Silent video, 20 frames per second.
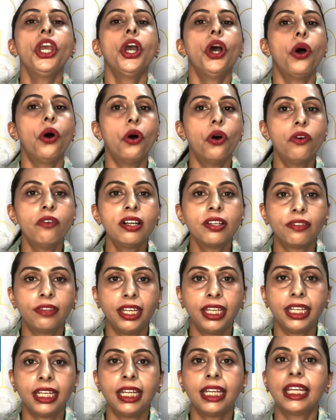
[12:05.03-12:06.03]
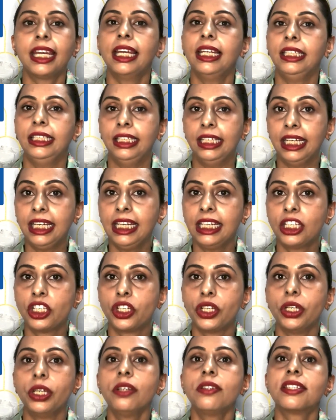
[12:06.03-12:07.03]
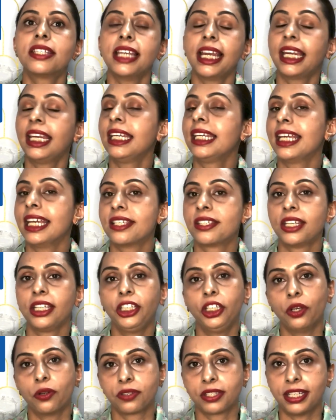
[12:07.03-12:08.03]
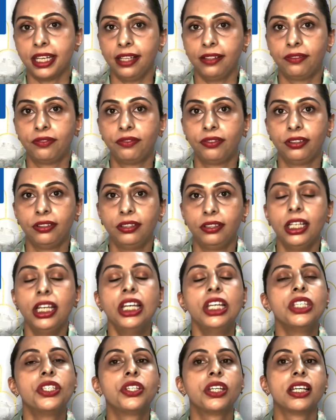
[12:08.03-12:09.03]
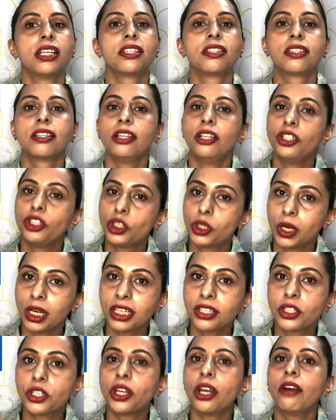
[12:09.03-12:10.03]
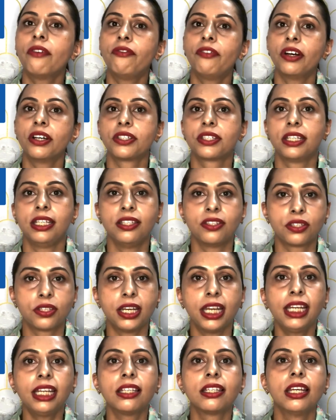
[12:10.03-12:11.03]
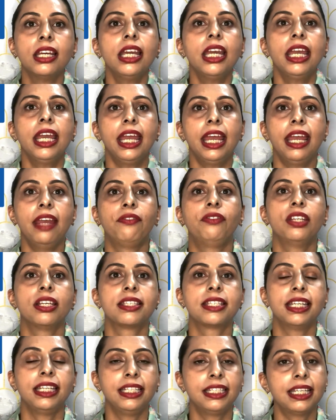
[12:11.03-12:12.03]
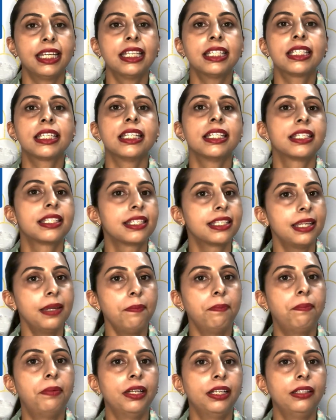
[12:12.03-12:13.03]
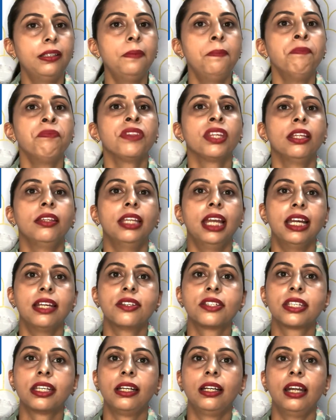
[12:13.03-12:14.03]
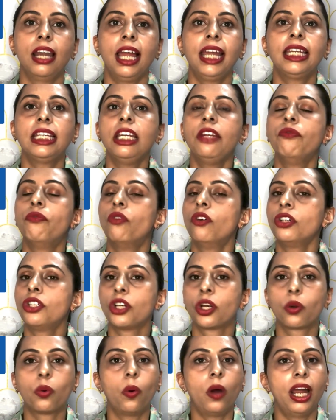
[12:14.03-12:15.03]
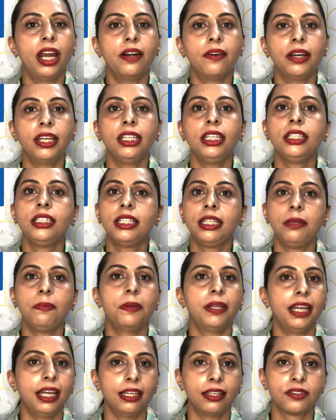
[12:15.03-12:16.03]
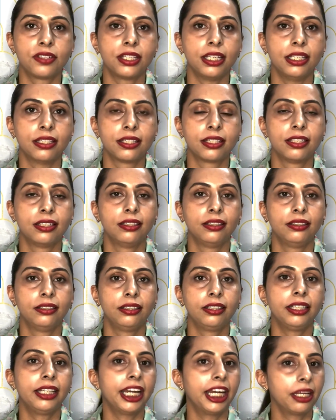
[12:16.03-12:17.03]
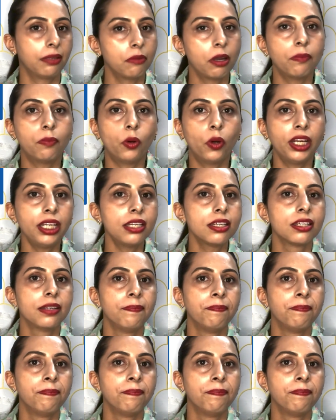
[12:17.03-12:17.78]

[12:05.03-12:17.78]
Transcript: Overthinking can lead to second-guessing yourself. Just trust your first instinct. If the sentence is simple, the answer likely won't require any deep analysis. Getting my point?